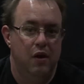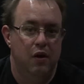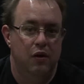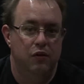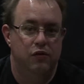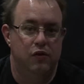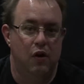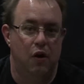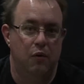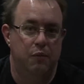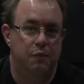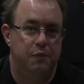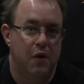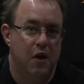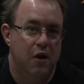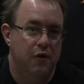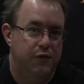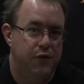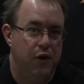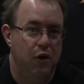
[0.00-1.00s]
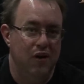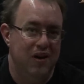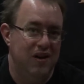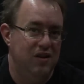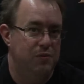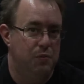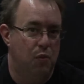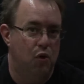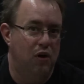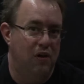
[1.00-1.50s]
So Fury
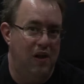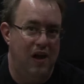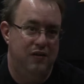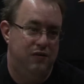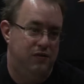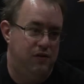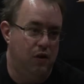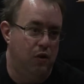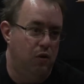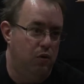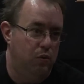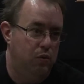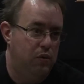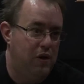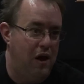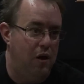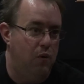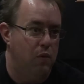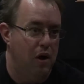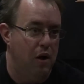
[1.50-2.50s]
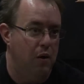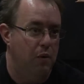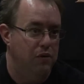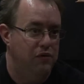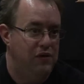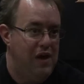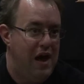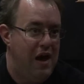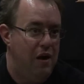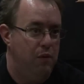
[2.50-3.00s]
is more or less still kind of where it
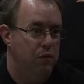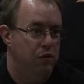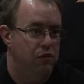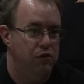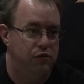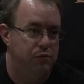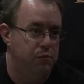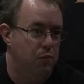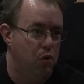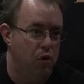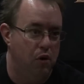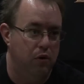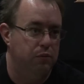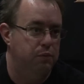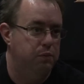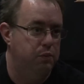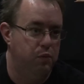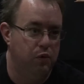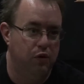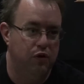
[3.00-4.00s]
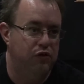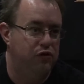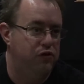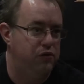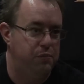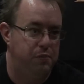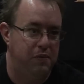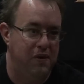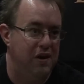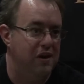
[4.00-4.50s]
was at. We're just
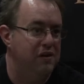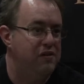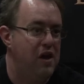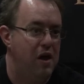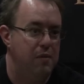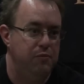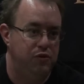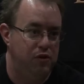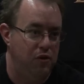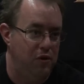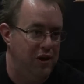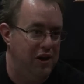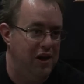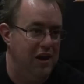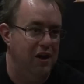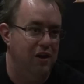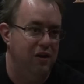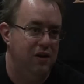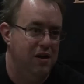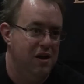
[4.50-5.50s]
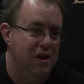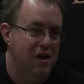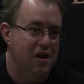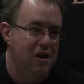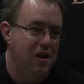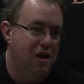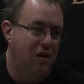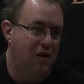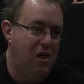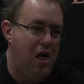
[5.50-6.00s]
spending time tuning it.
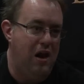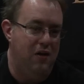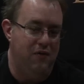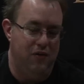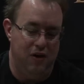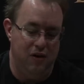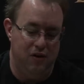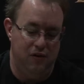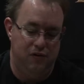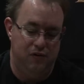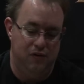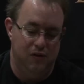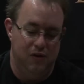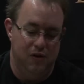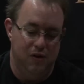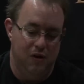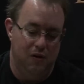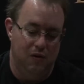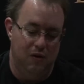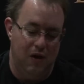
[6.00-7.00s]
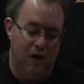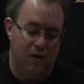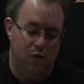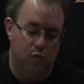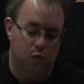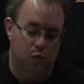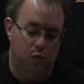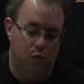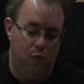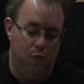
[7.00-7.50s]
A lot of it is like
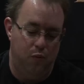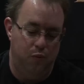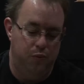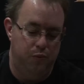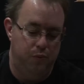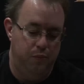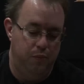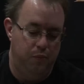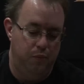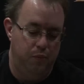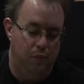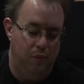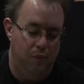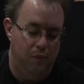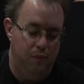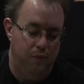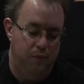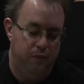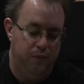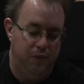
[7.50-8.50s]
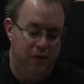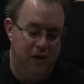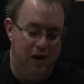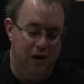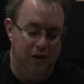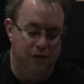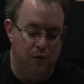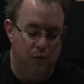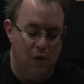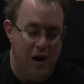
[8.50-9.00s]

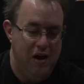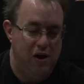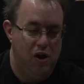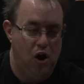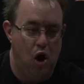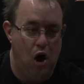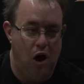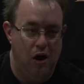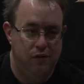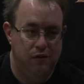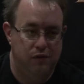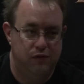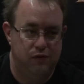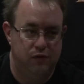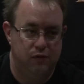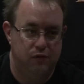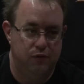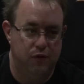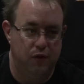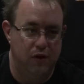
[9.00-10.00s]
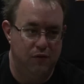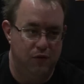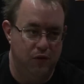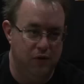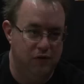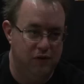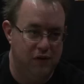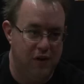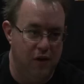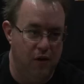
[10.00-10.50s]
getting the right costs for
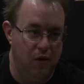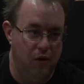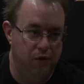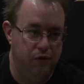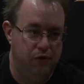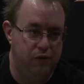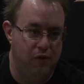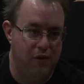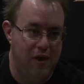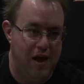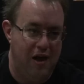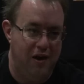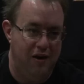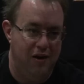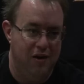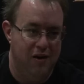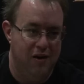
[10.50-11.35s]
different skills so that